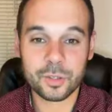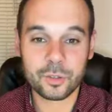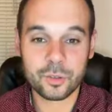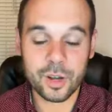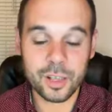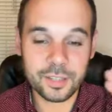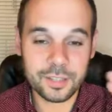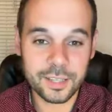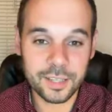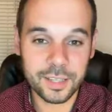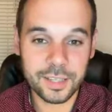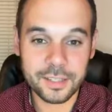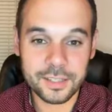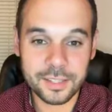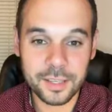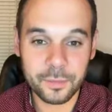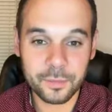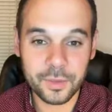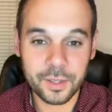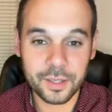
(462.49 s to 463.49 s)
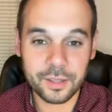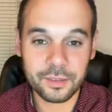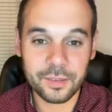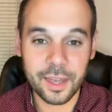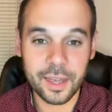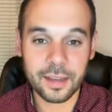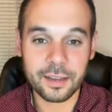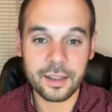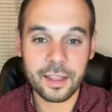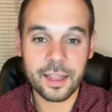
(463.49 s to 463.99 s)
trusting in something
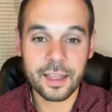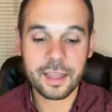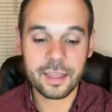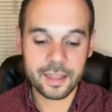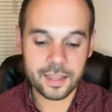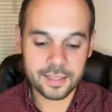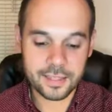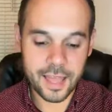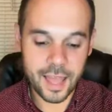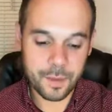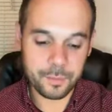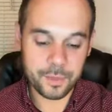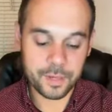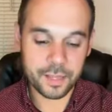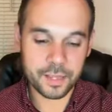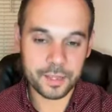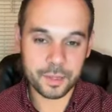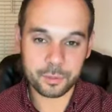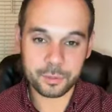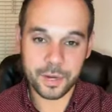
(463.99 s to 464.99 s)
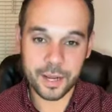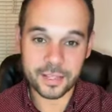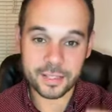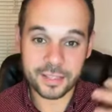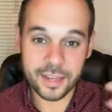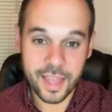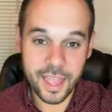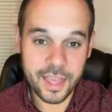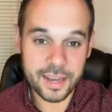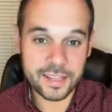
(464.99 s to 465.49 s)
that is happening in the
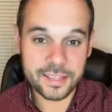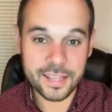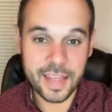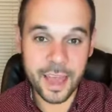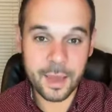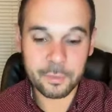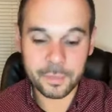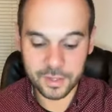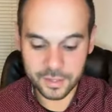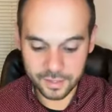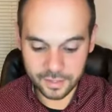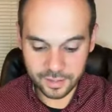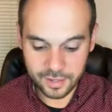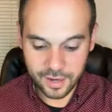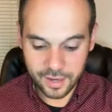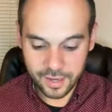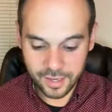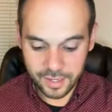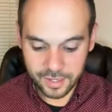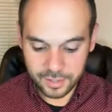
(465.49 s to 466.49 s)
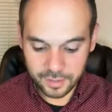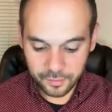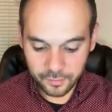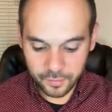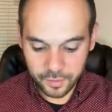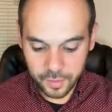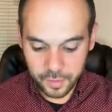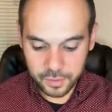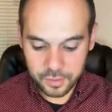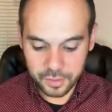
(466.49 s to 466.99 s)
present and is happening in the
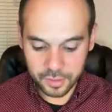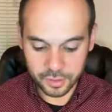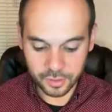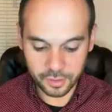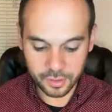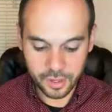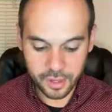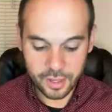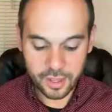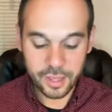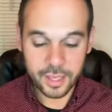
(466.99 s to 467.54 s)
future.